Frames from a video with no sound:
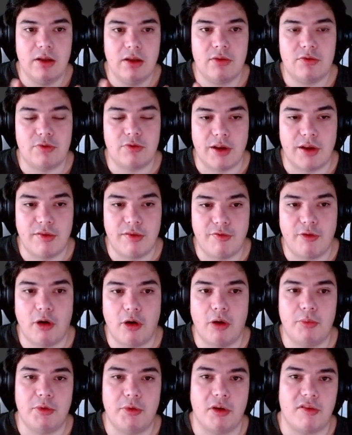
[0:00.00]

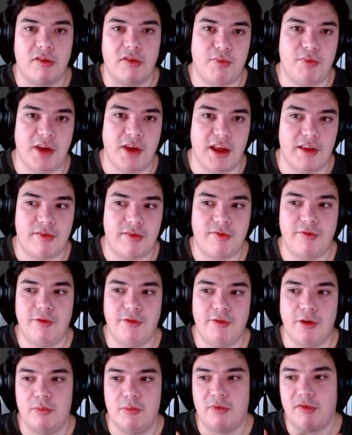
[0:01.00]
transform your space
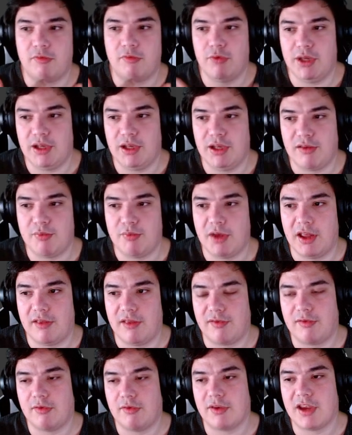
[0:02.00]
from screen space
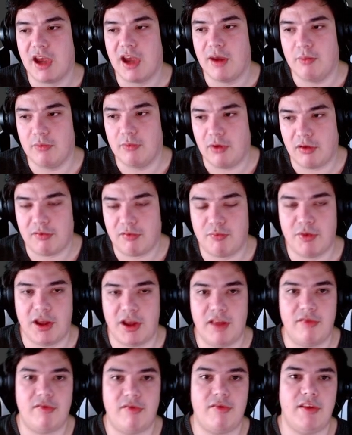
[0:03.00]
to camera
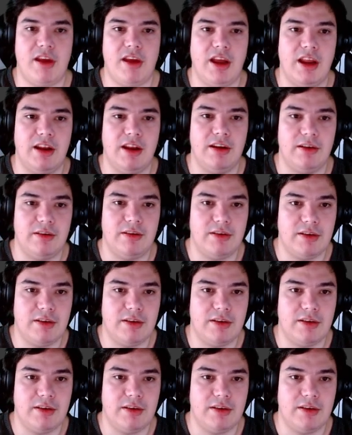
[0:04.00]
space, and